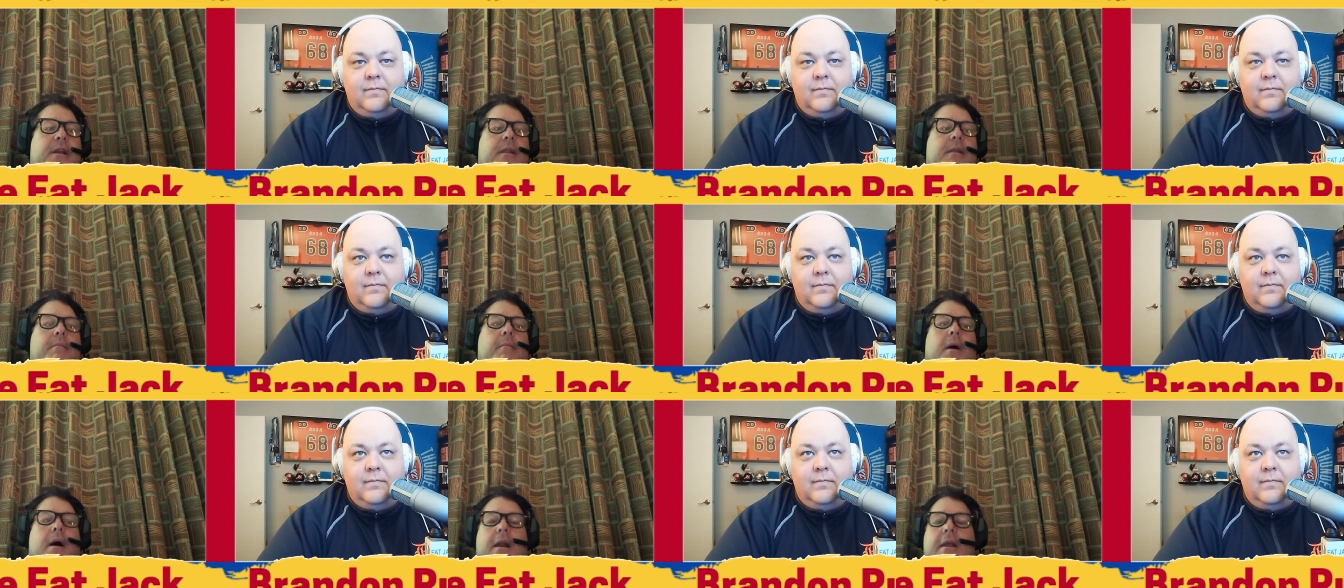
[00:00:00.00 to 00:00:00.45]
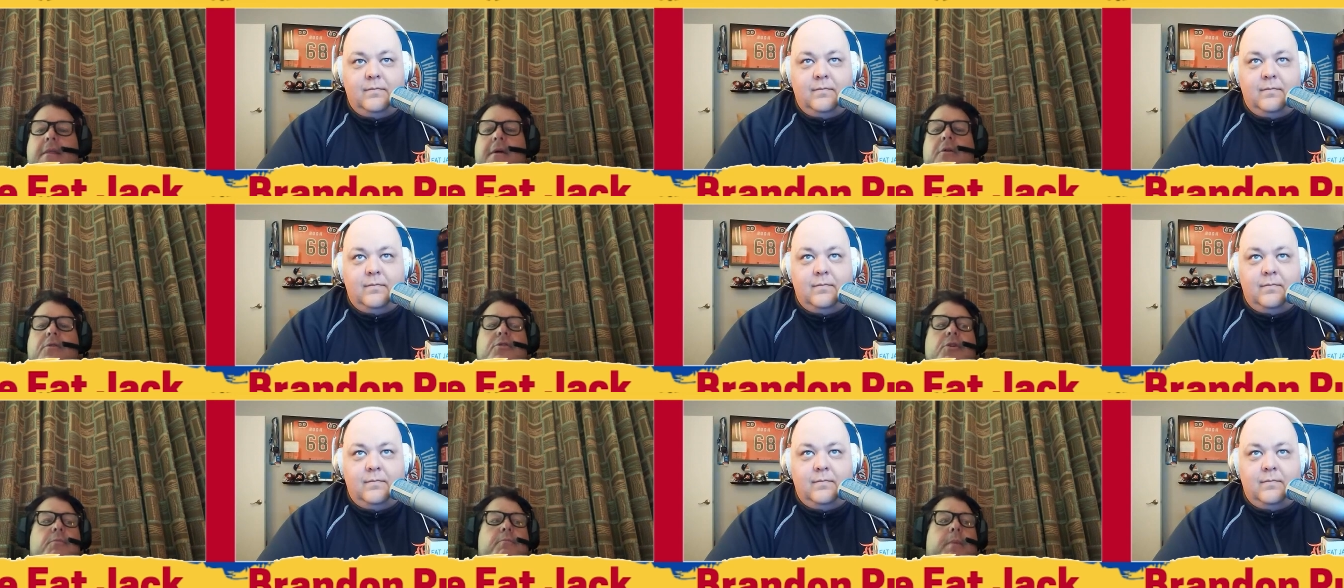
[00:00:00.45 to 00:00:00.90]
Speaker 1: of the money,
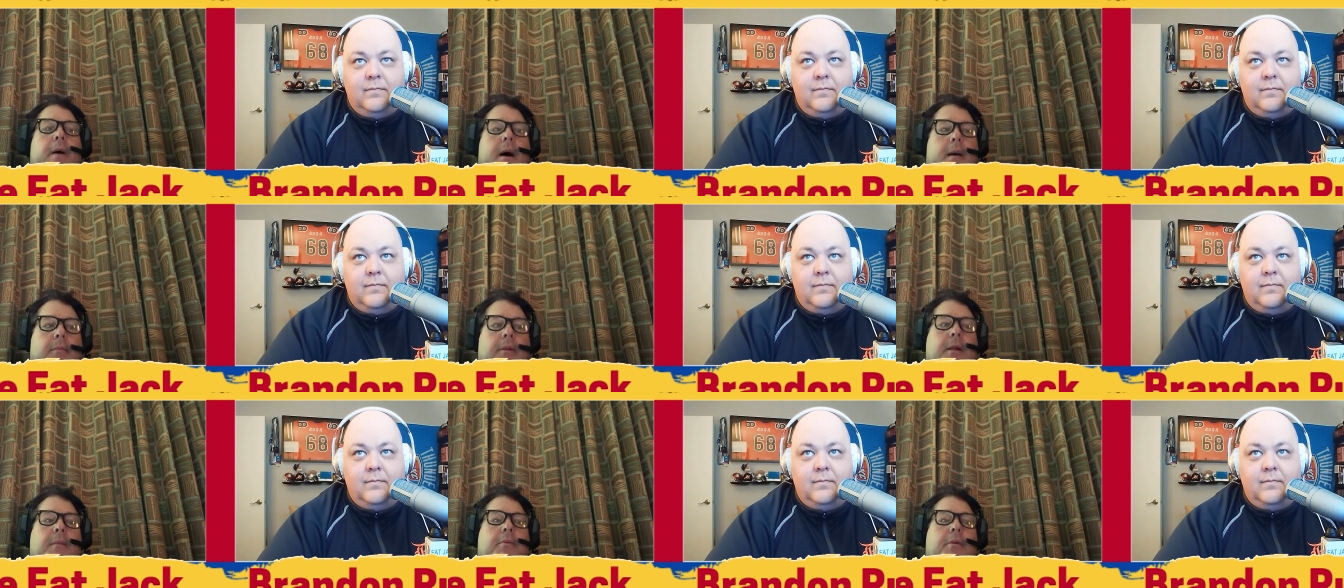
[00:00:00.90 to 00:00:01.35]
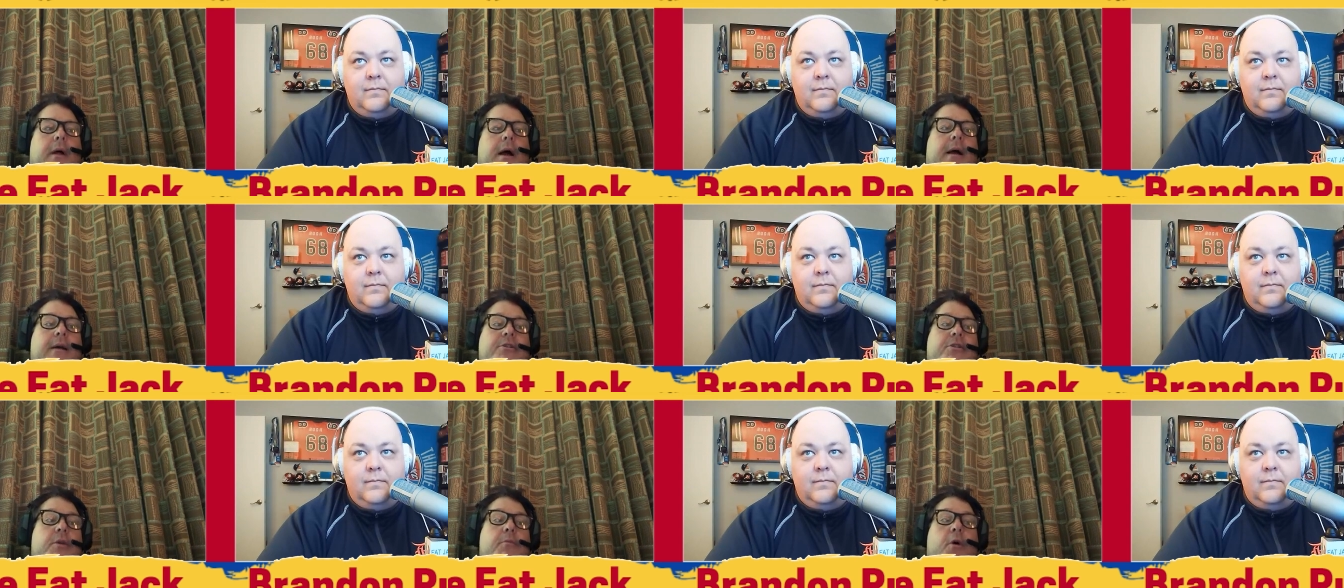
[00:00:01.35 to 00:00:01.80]
those are public play,
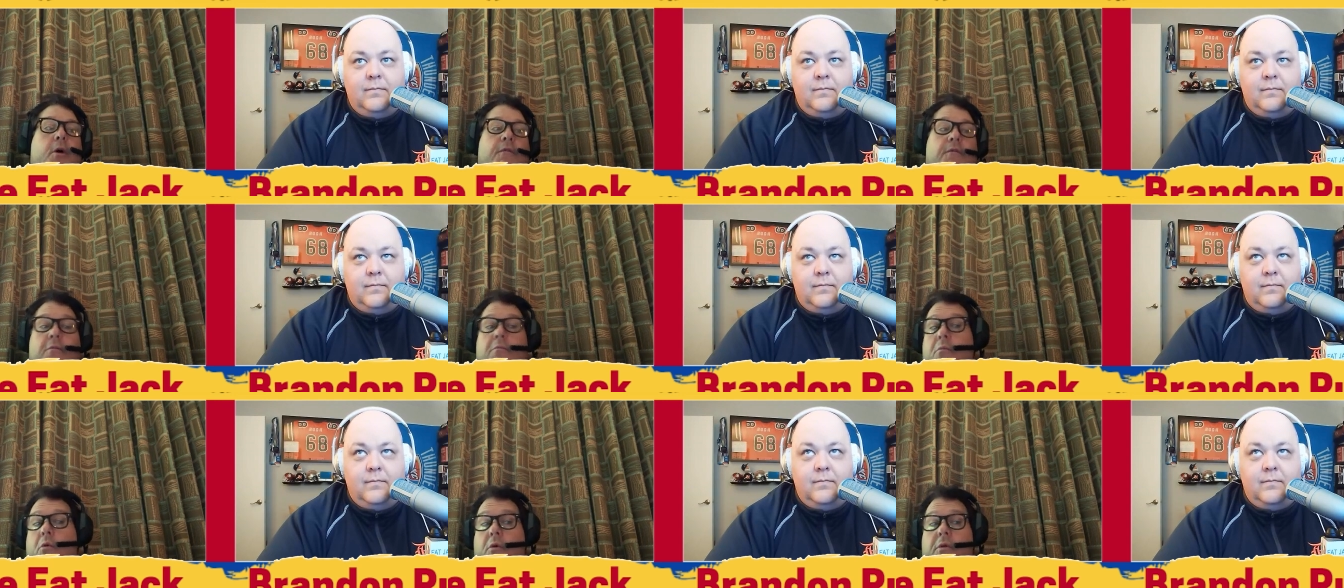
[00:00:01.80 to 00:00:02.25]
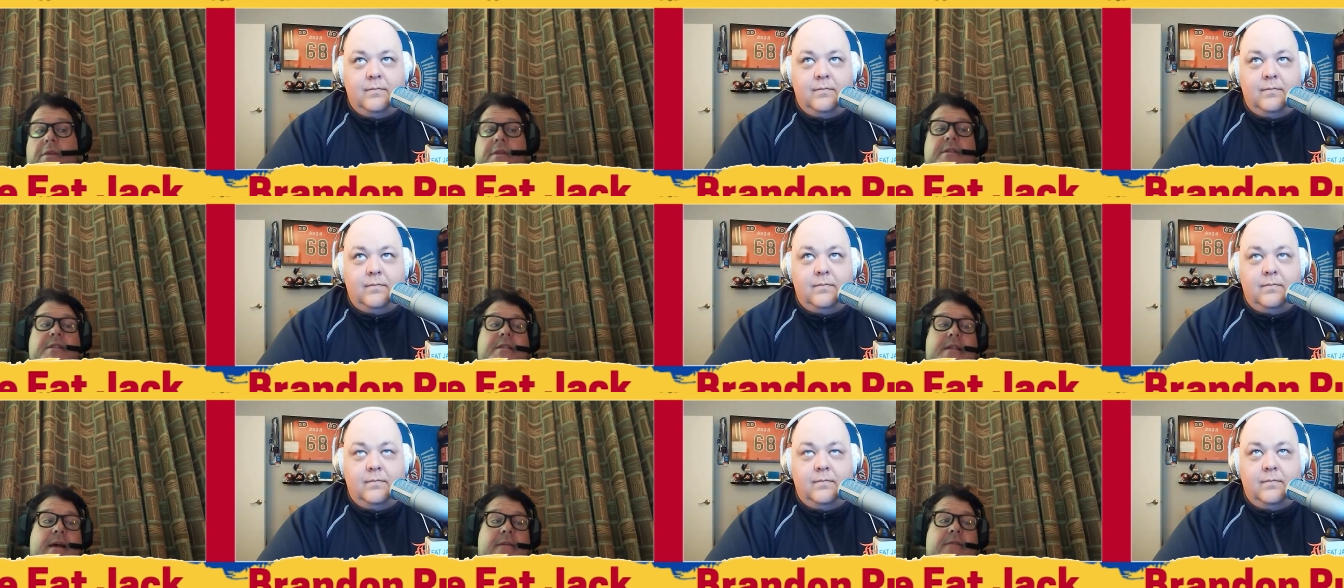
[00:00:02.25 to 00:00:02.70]
actually over more than
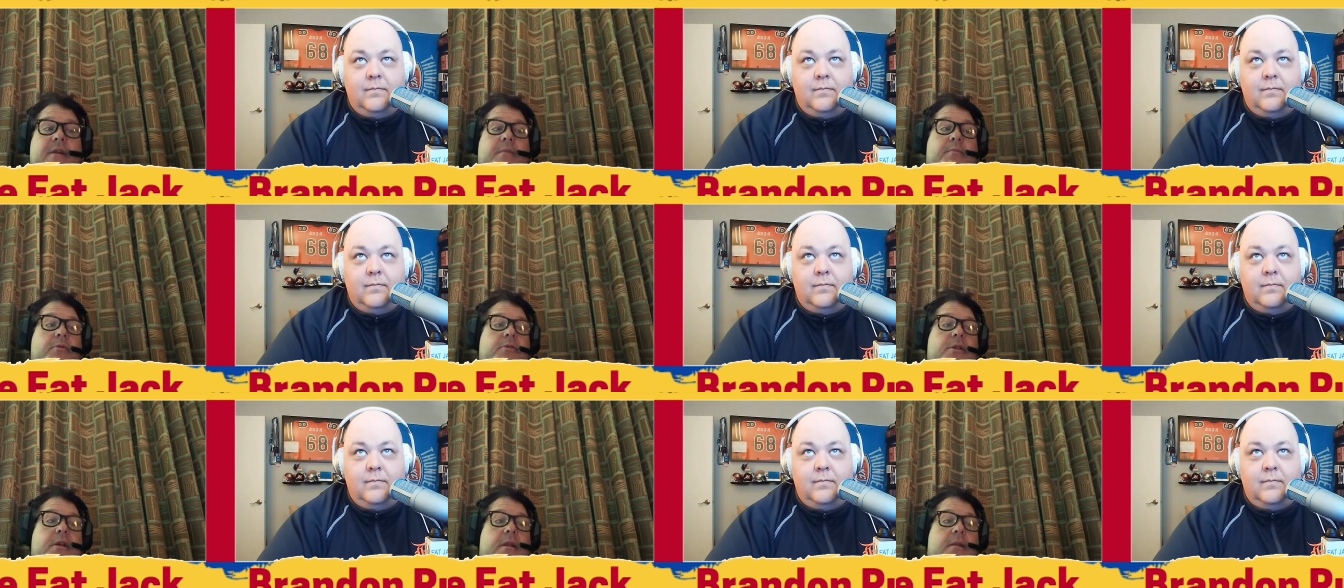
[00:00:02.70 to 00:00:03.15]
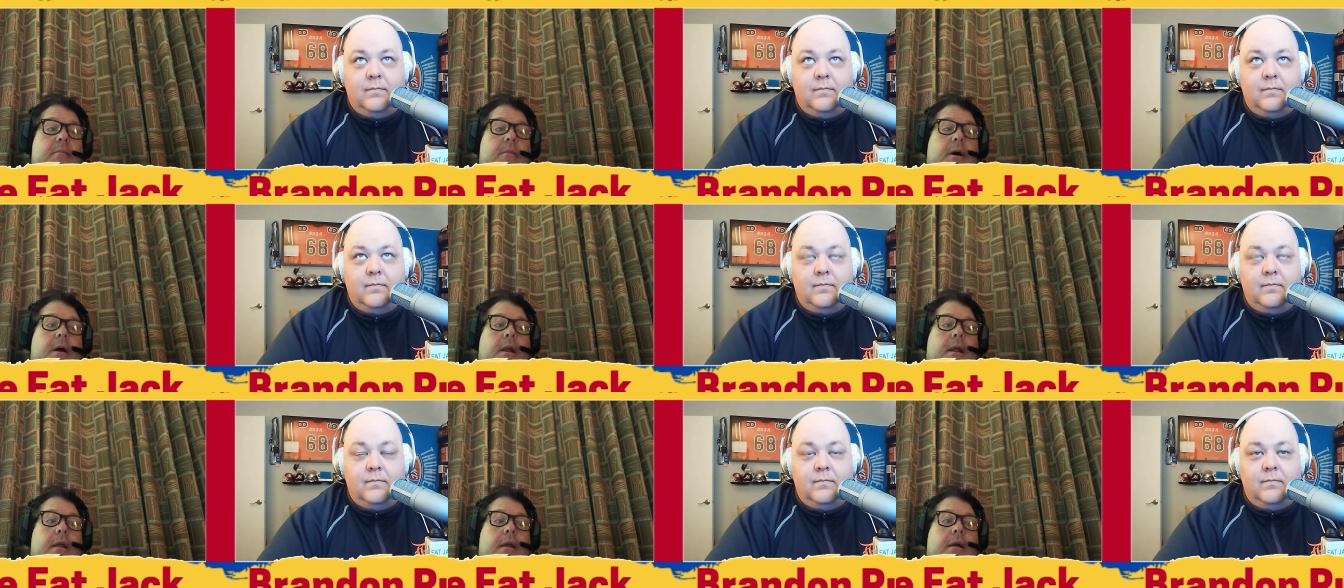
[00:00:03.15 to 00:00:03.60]
70% of the
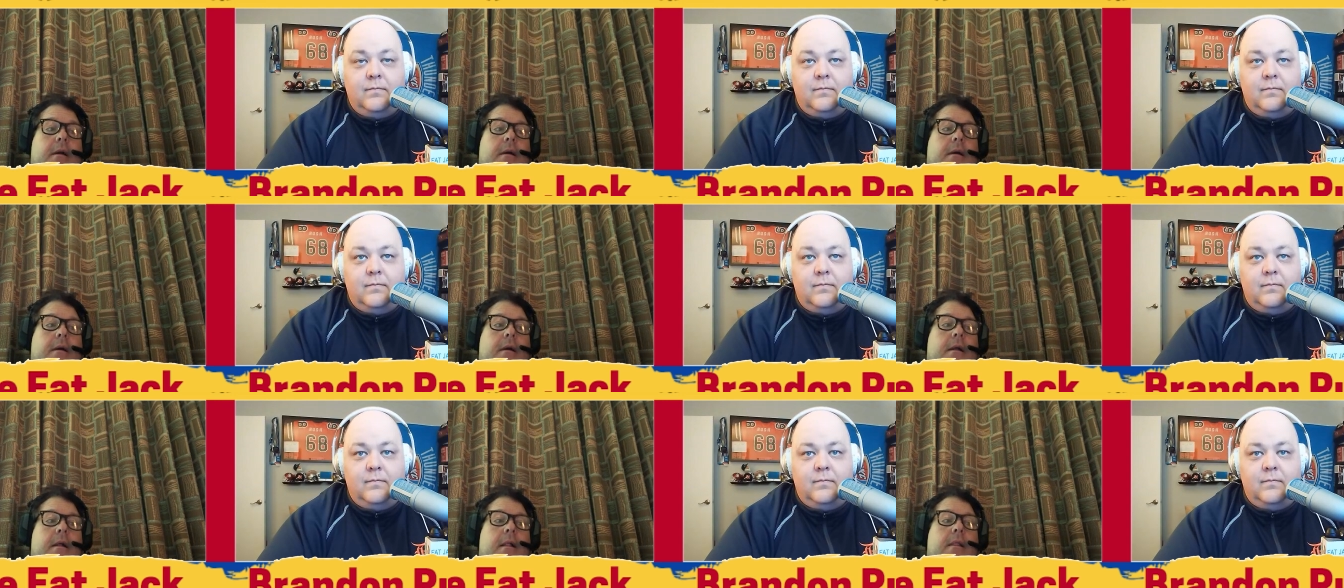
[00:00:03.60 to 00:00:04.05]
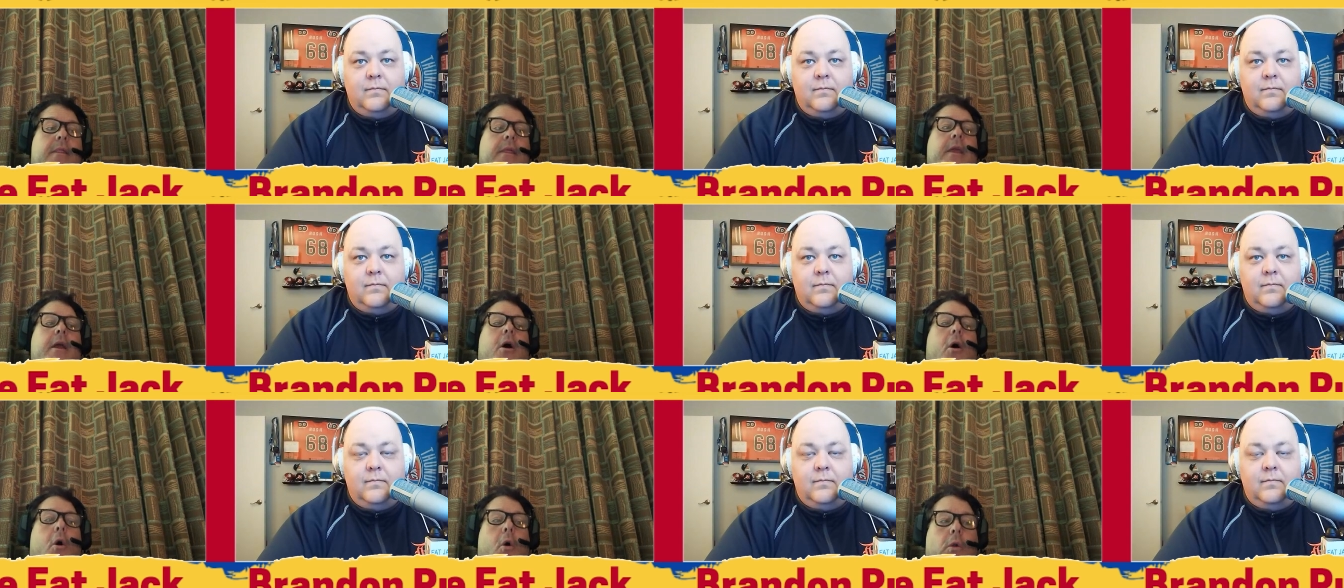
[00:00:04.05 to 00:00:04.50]
money.
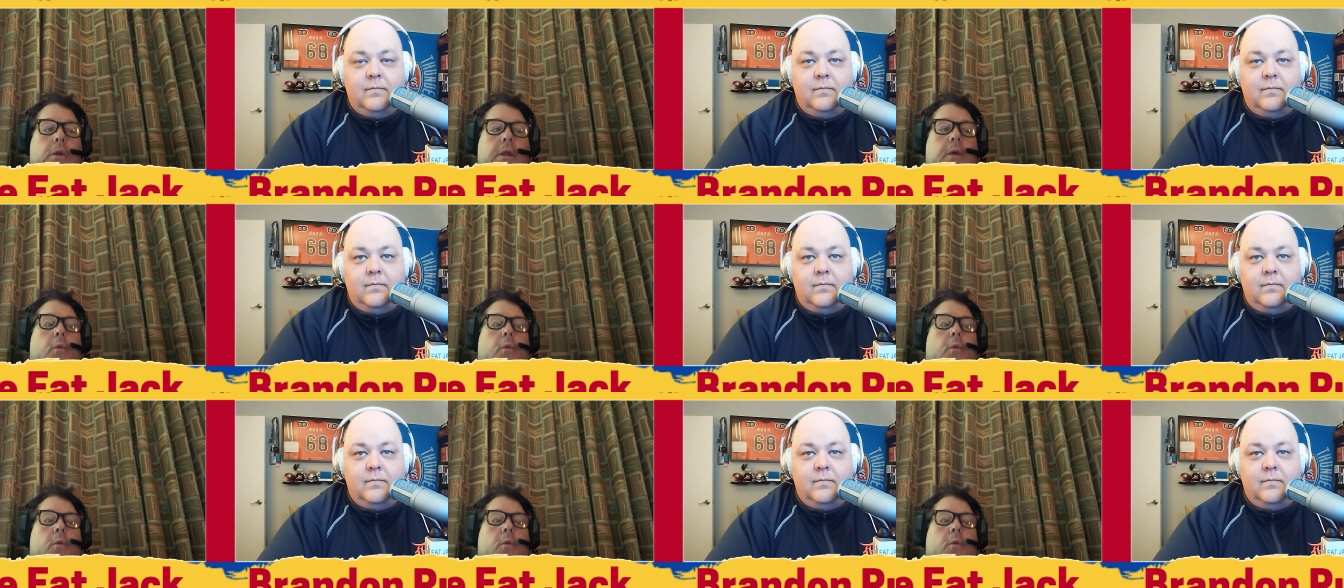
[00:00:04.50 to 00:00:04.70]
The only